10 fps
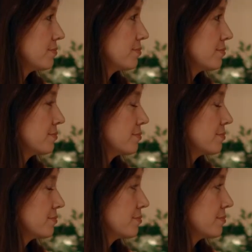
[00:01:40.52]

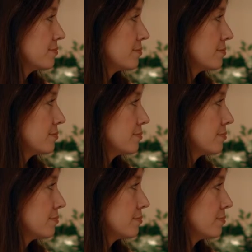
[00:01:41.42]

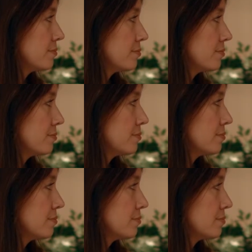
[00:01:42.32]

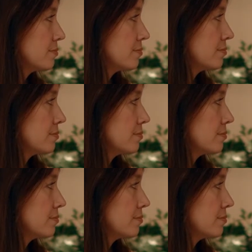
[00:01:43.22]
No words are spoken by the person on screen.